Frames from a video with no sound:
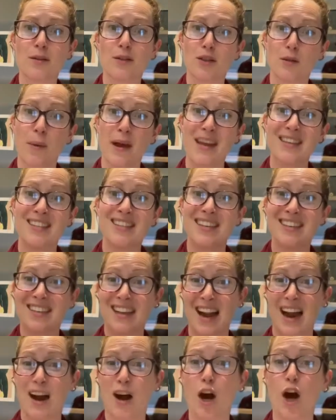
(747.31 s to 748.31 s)
the spaces
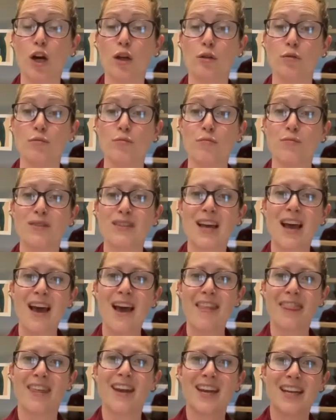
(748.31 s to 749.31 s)
in our homes
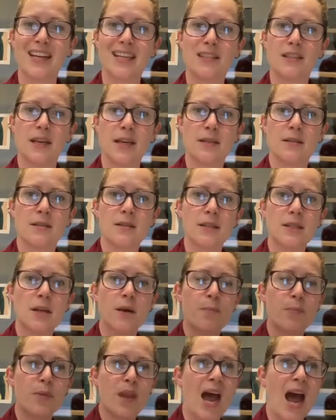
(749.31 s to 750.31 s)
that
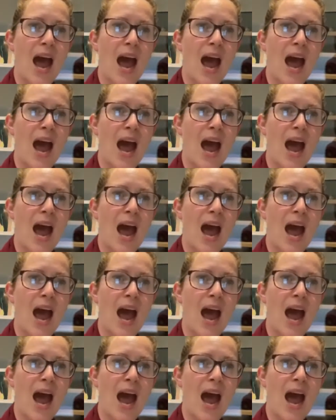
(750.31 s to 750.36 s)
exist